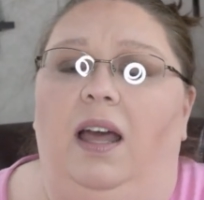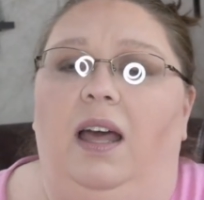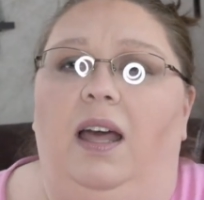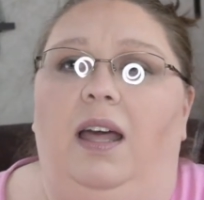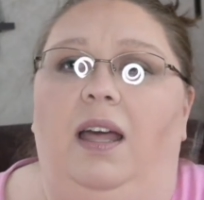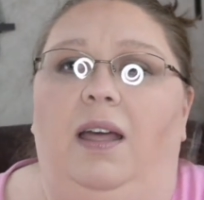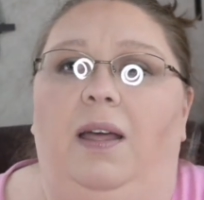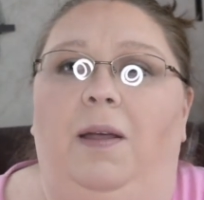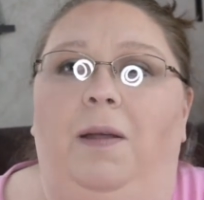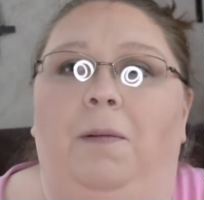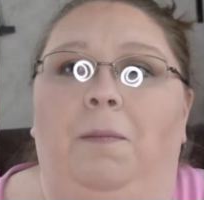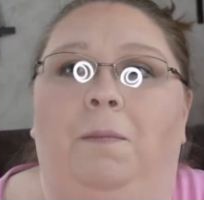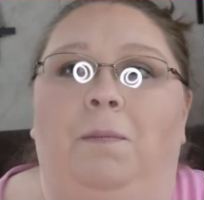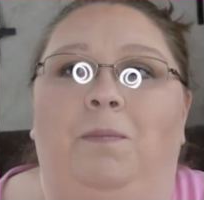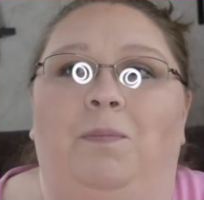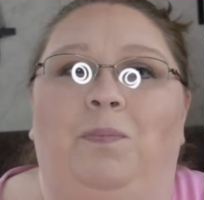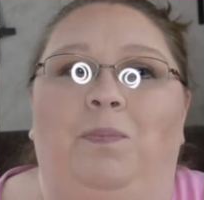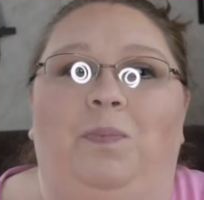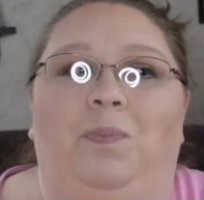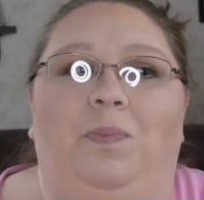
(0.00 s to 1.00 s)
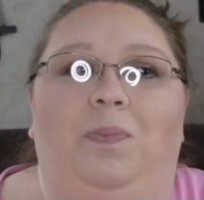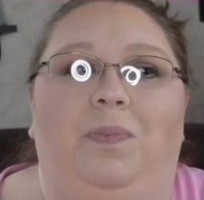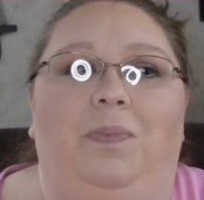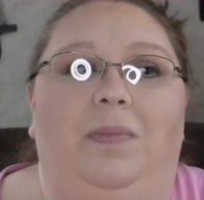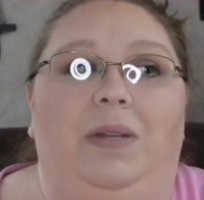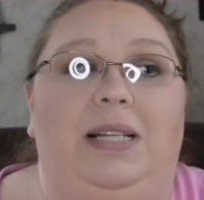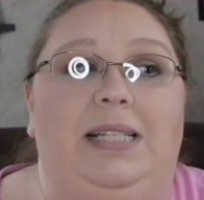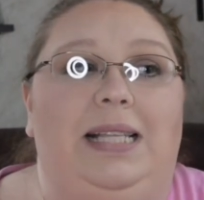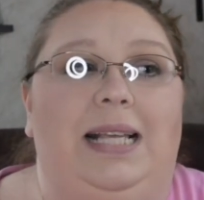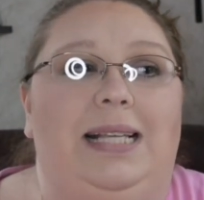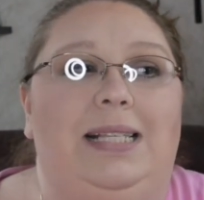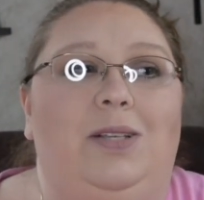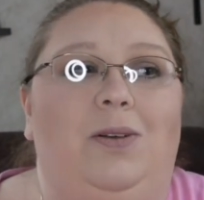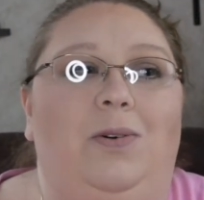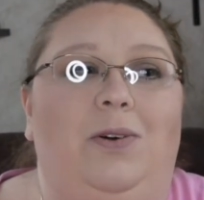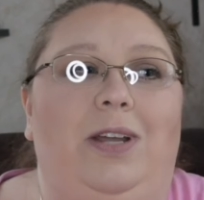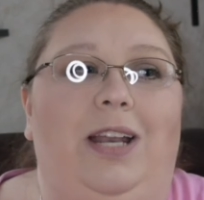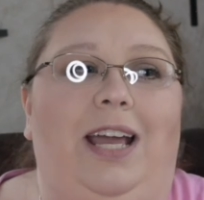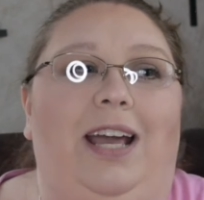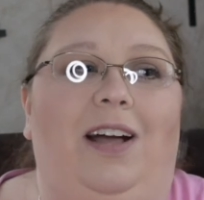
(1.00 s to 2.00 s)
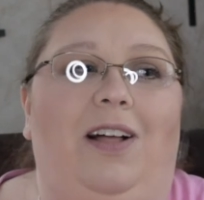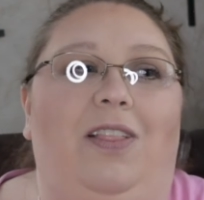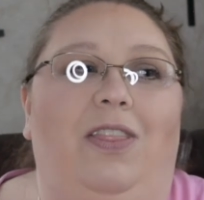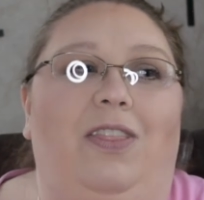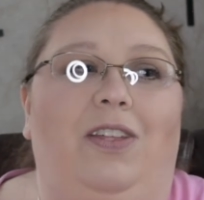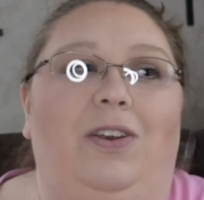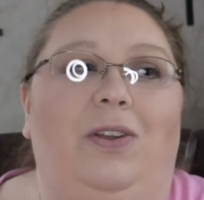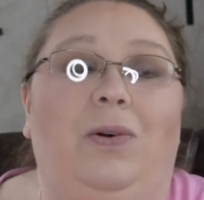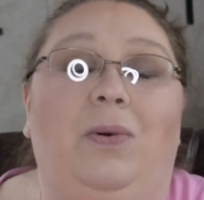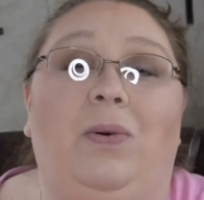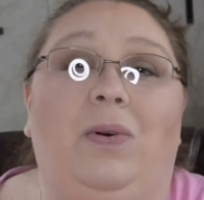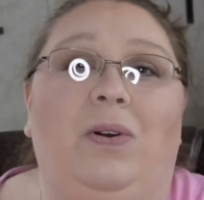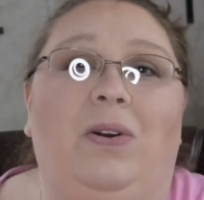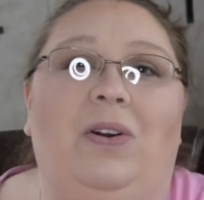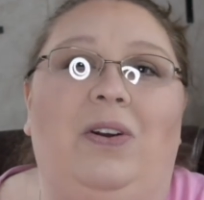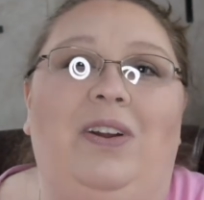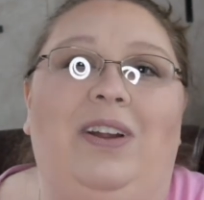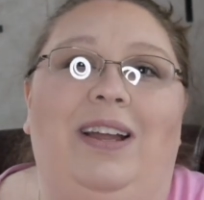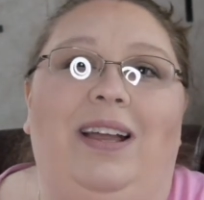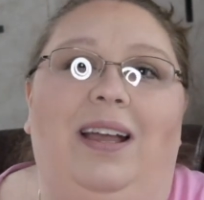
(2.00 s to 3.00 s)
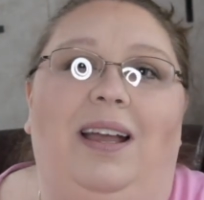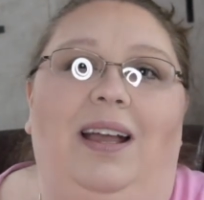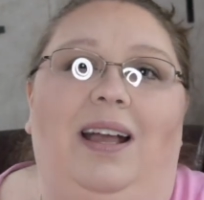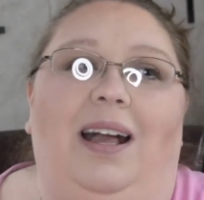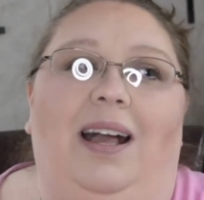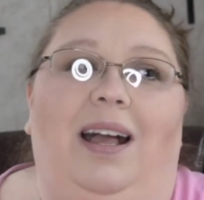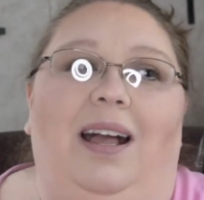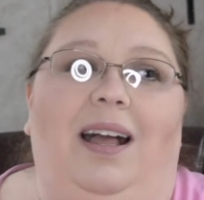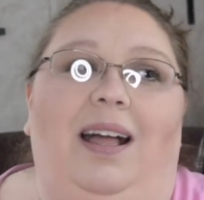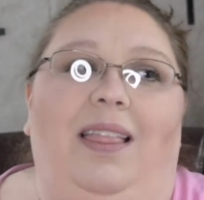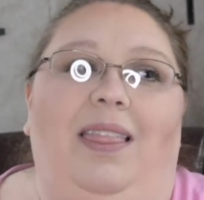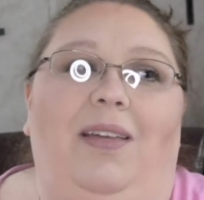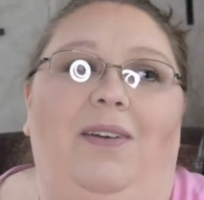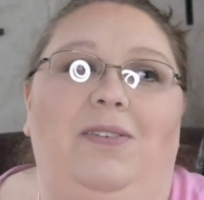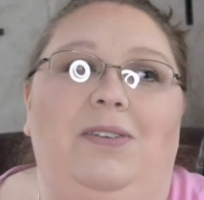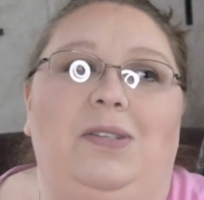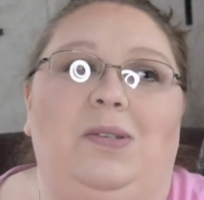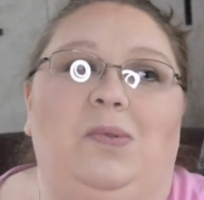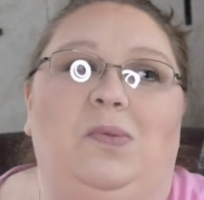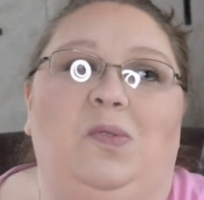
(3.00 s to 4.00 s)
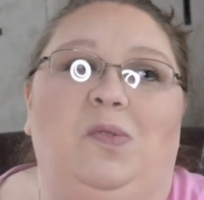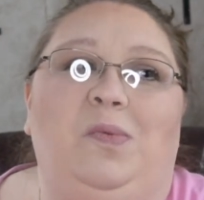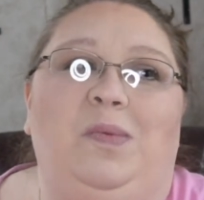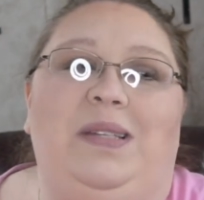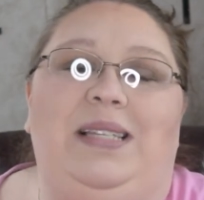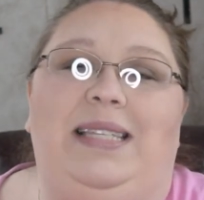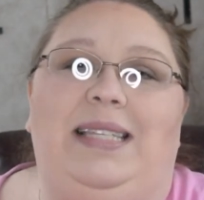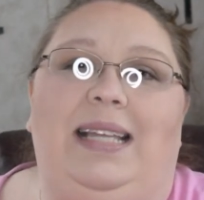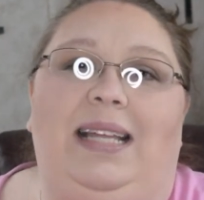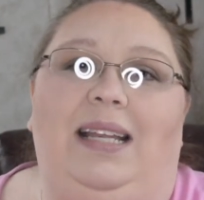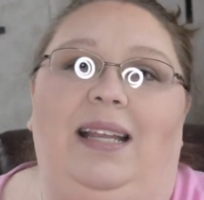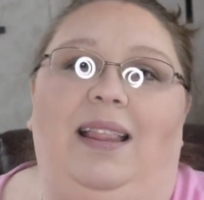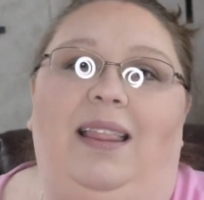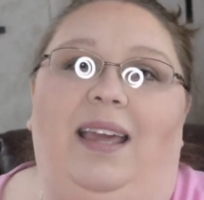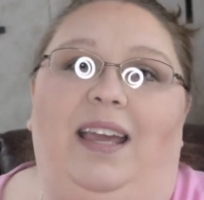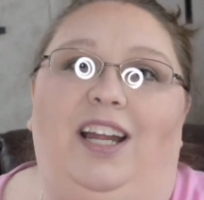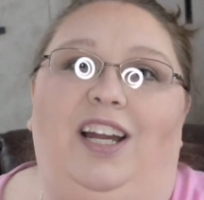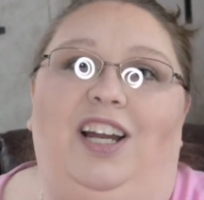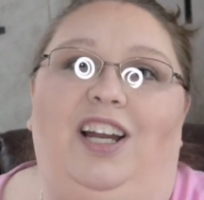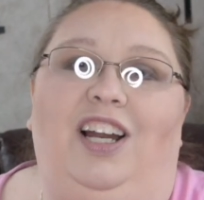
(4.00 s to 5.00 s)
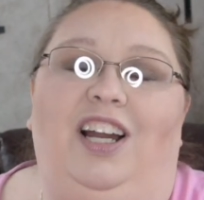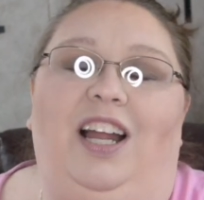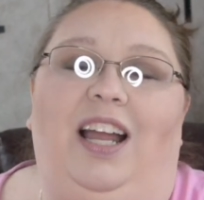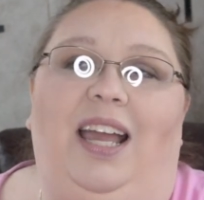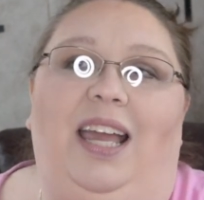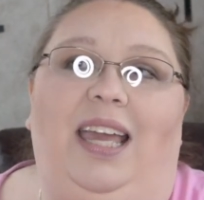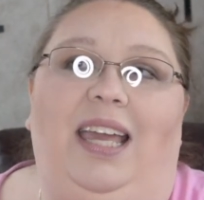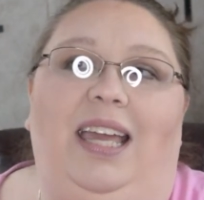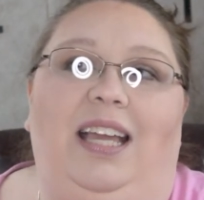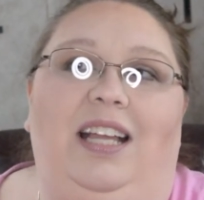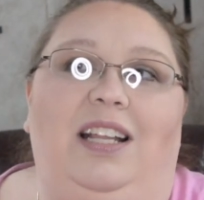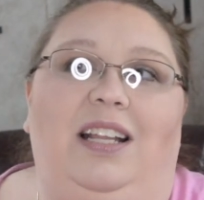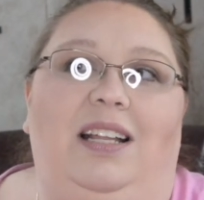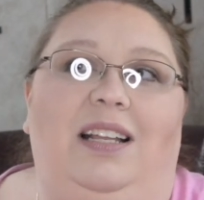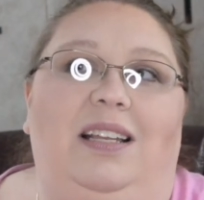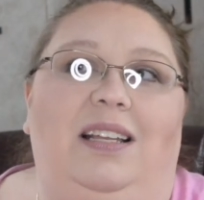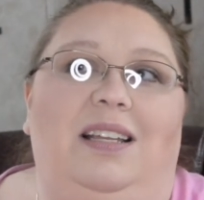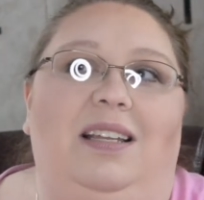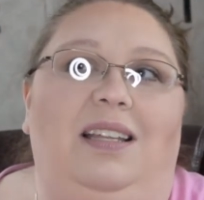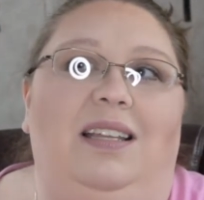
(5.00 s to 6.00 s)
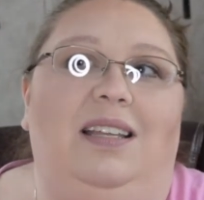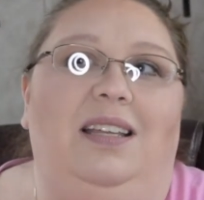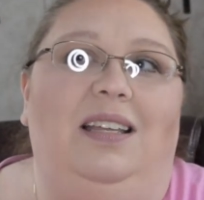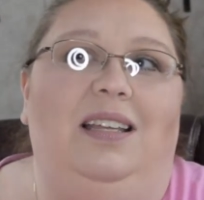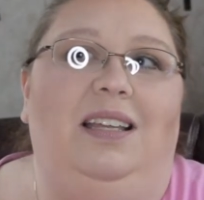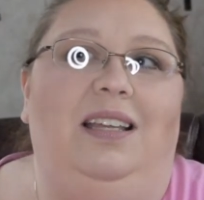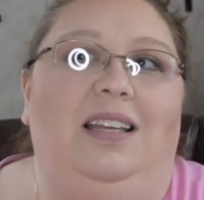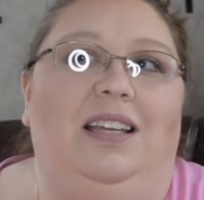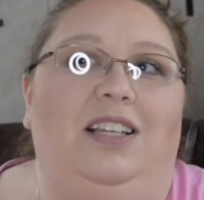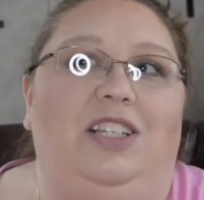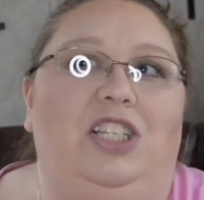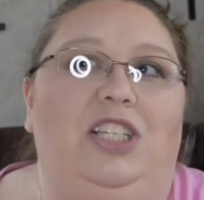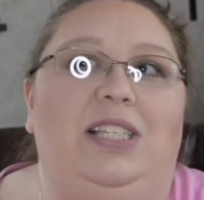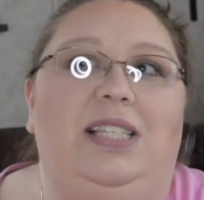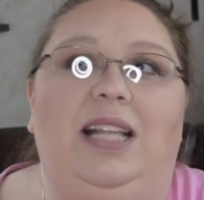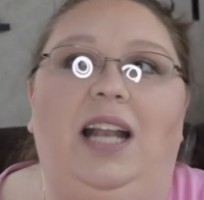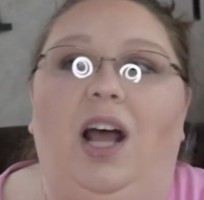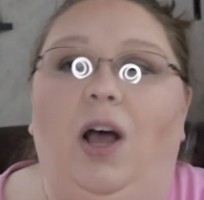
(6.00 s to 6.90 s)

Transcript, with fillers: Um, but as I was going out the door, there was a woman standing there, and she said,